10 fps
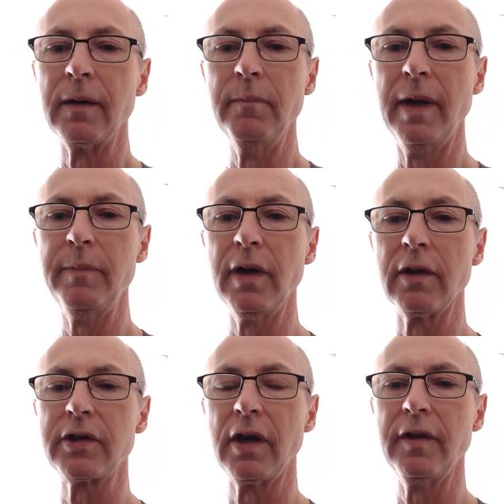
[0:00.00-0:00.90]
maybe
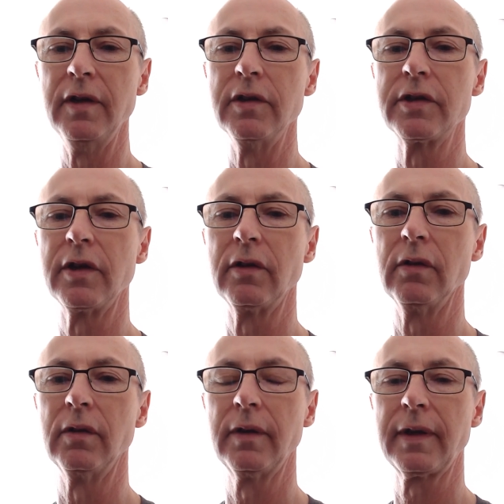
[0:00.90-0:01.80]
I'll try the
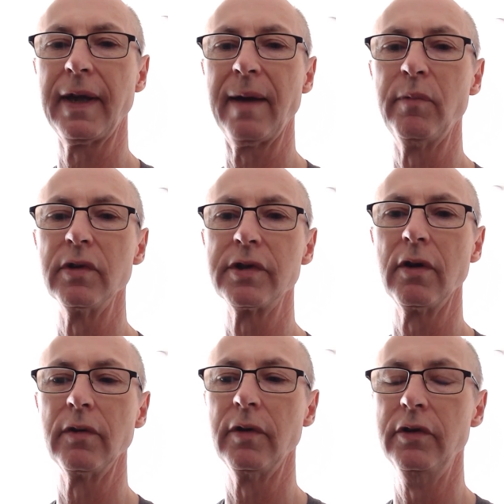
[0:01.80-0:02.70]
internal cameras
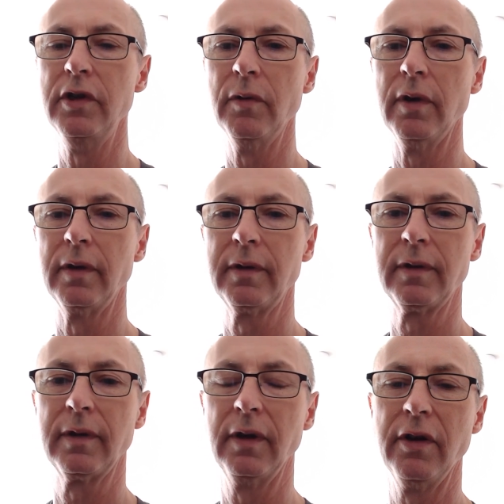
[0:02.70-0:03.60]
on the newer
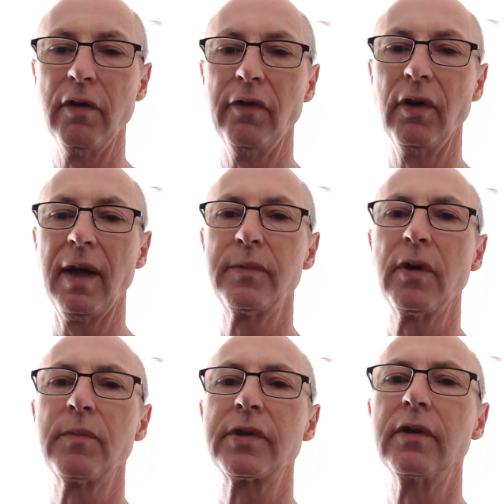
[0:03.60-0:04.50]
Lenovo
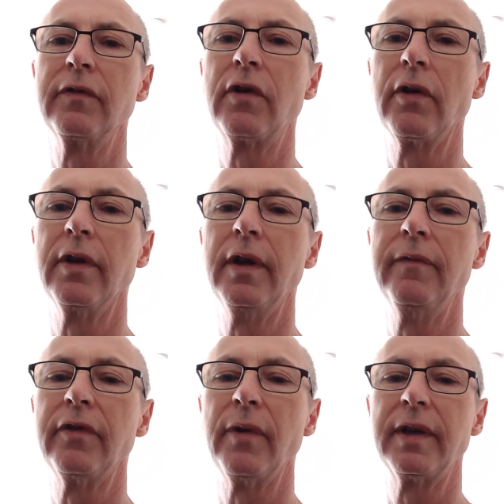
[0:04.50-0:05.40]
laptops that have got an
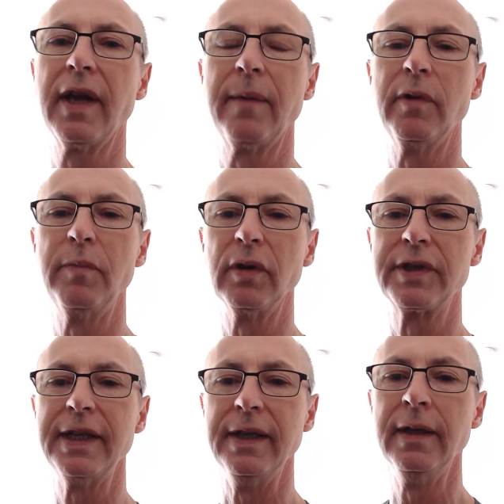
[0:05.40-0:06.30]
infrared camera
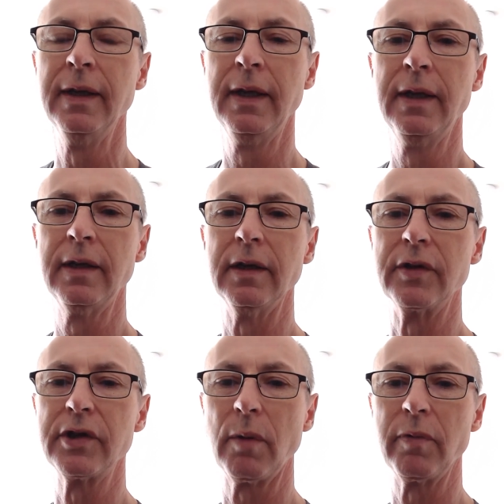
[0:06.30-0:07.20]
built in at
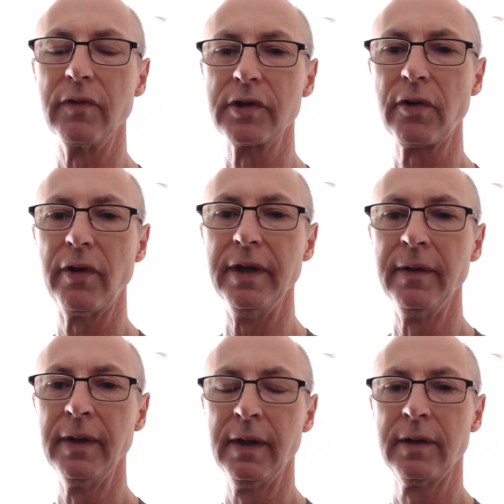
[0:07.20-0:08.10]
the top of the screen.
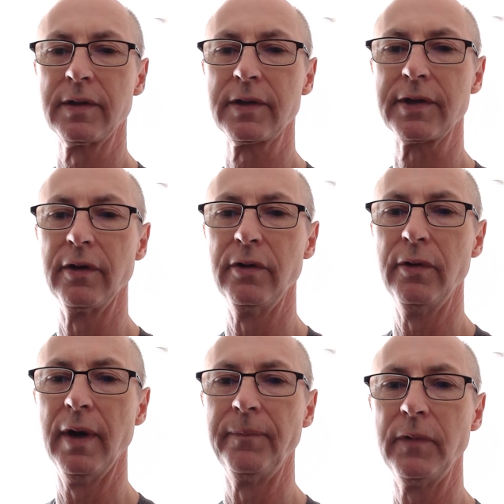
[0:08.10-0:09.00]

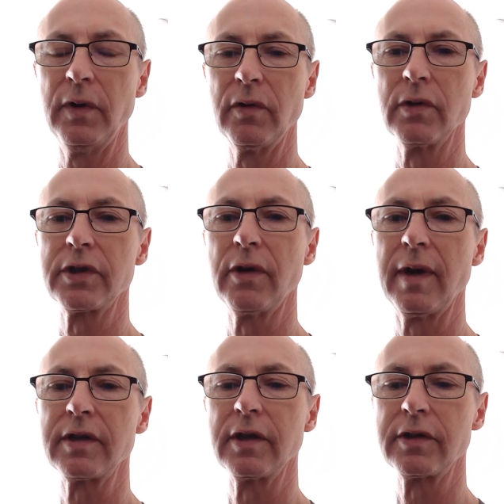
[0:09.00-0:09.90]
So you can also
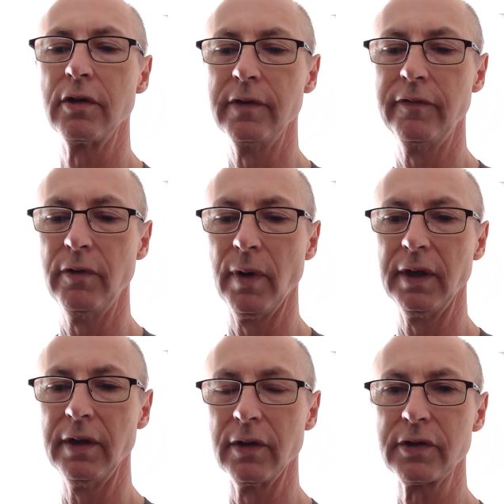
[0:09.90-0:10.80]
access those if you
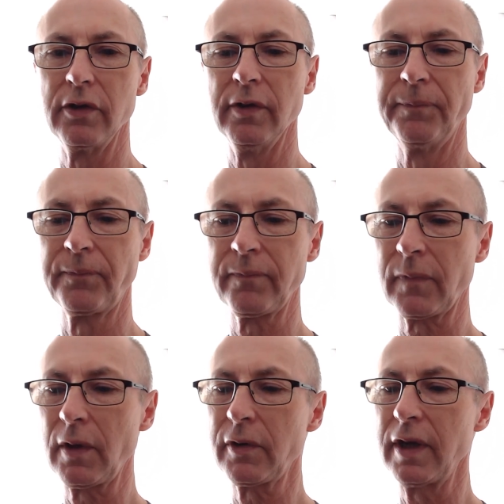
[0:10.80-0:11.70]
run Linux on them.
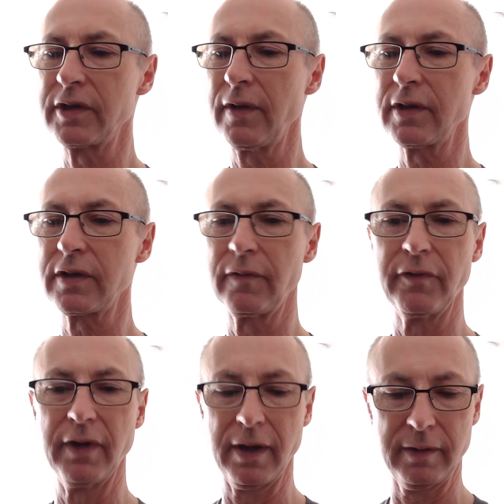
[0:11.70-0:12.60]
Okay, so that's it
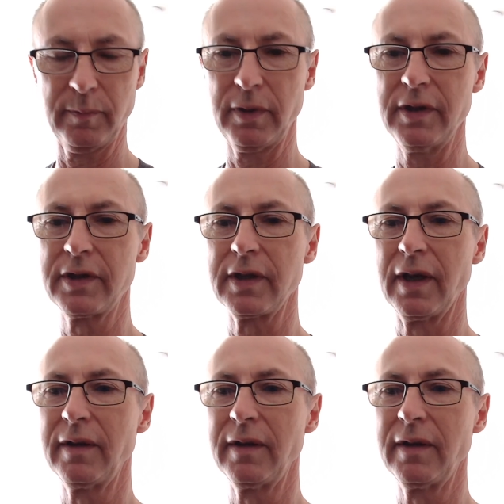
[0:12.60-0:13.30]
for now. Please